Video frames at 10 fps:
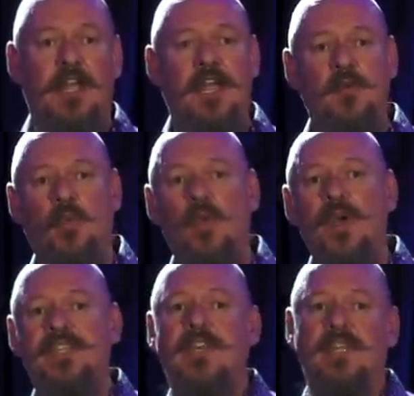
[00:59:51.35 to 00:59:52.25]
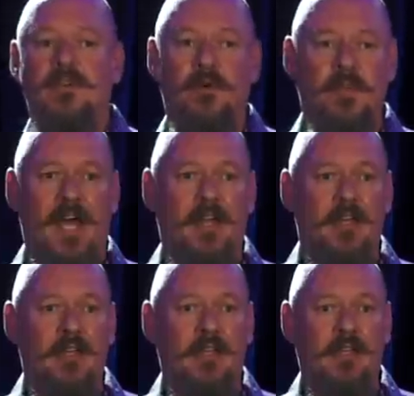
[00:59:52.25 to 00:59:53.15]
And what did I do about it?
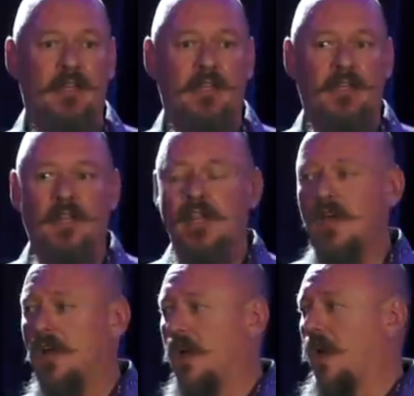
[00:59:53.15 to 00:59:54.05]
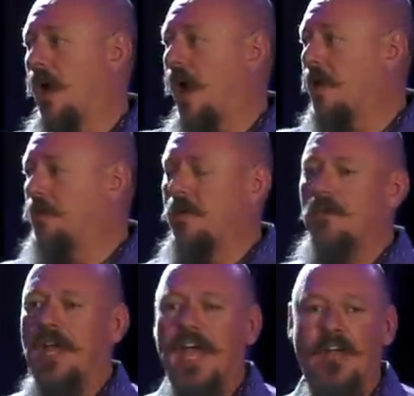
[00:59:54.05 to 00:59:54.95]
I put
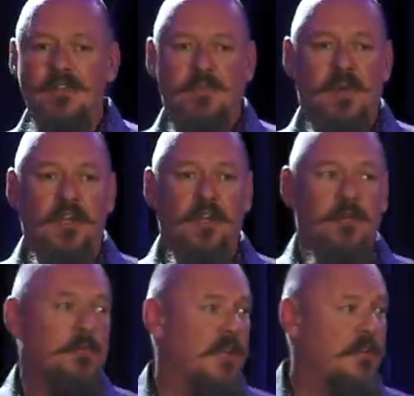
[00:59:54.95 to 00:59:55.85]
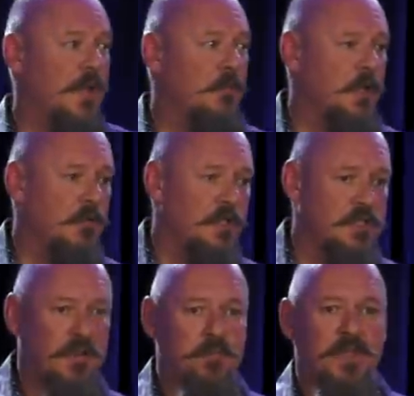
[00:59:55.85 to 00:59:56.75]
my house, my home, my family at
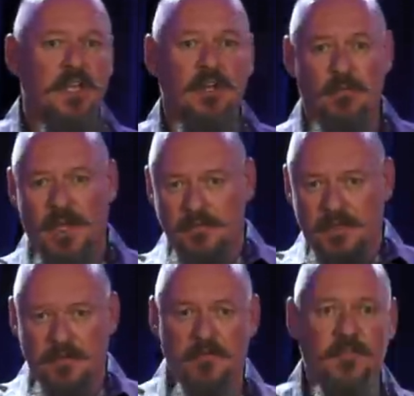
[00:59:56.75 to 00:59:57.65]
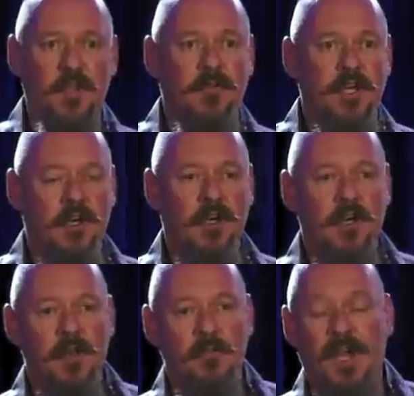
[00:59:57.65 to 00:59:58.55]
risk by being here, by being filmed here.
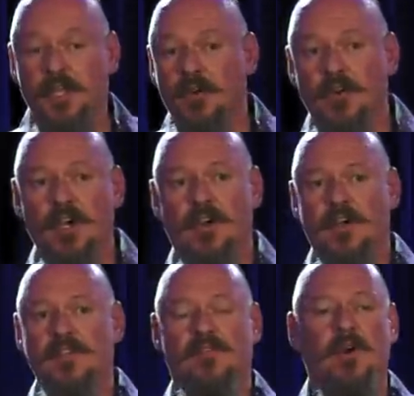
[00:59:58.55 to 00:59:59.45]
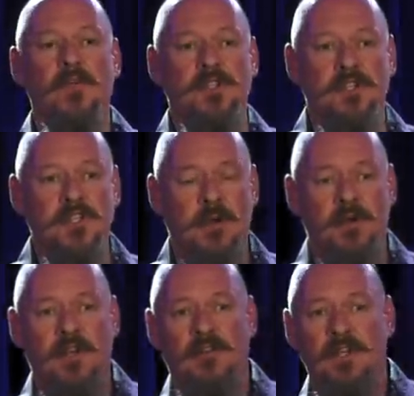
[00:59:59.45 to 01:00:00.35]
My career is very much in
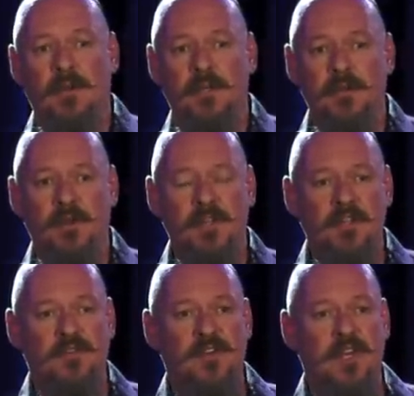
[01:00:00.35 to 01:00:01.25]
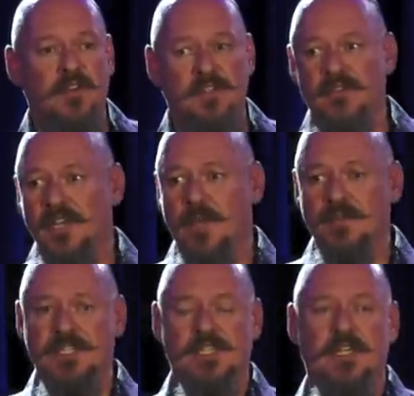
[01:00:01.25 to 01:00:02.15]
jeopardy every time I do one of these videos, every time
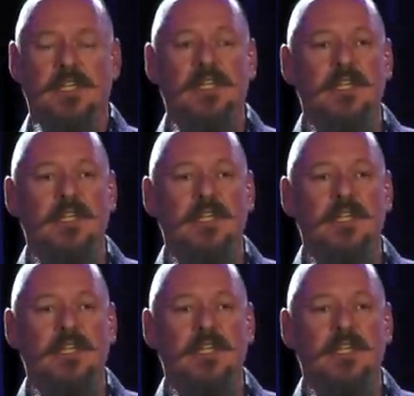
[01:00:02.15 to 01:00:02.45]
it's seen.